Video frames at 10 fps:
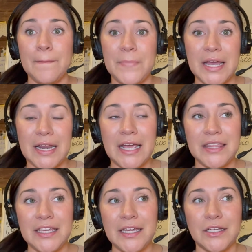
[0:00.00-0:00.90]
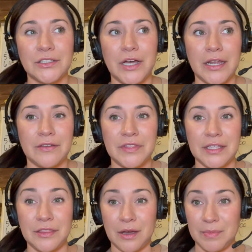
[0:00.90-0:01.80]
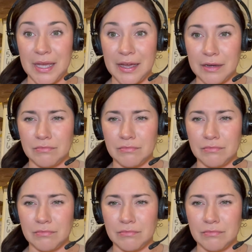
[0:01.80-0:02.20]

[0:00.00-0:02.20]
but I think a lot of the thought behind